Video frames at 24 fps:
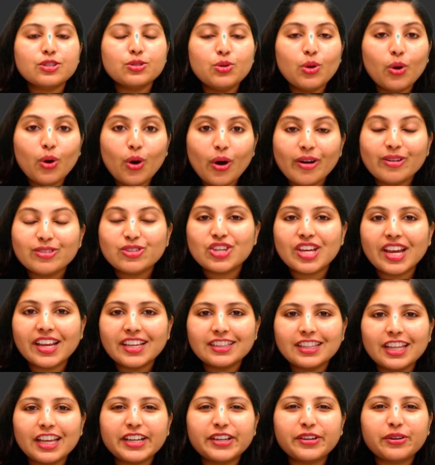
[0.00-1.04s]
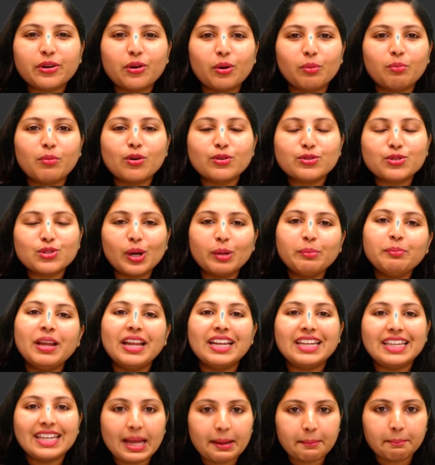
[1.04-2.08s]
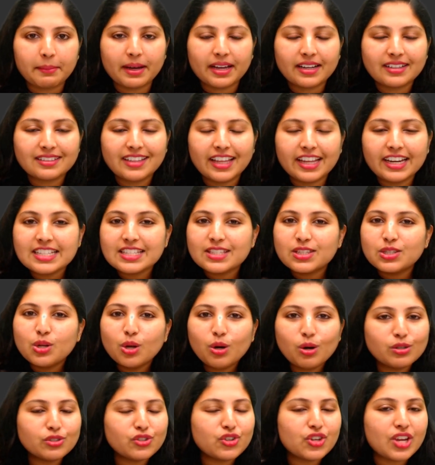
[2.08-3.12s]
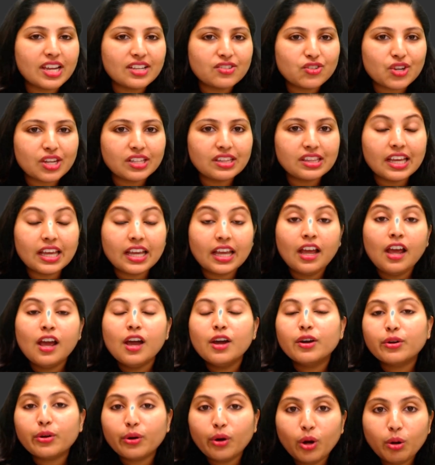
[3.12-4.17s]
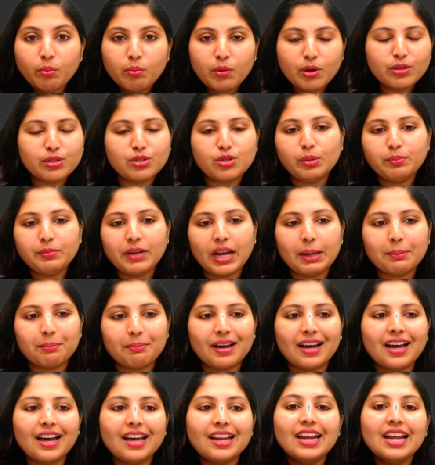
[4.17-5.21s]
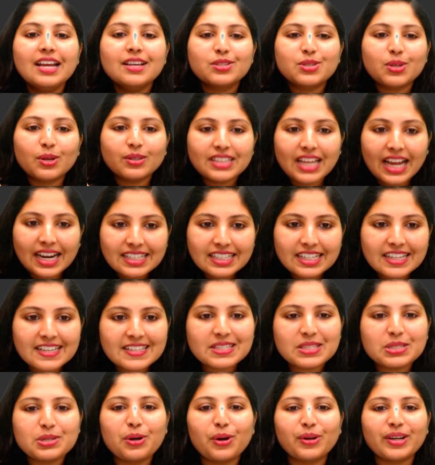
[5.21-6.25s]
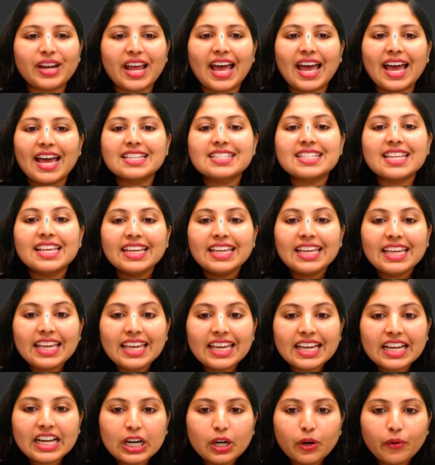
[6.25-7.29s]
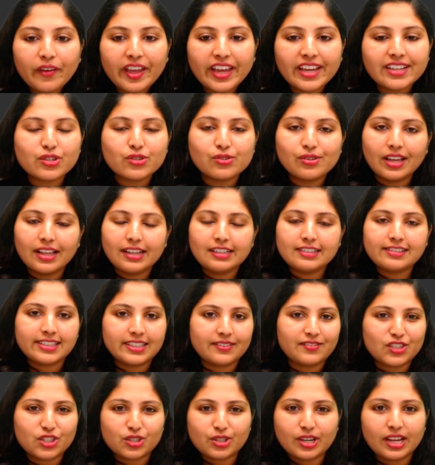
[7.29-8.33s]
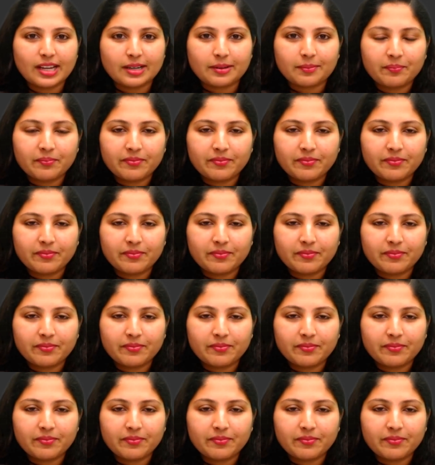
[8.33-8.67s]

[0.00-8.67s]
no change in the chromosome number. There is no change in the chromosome number. So that is known as equational division.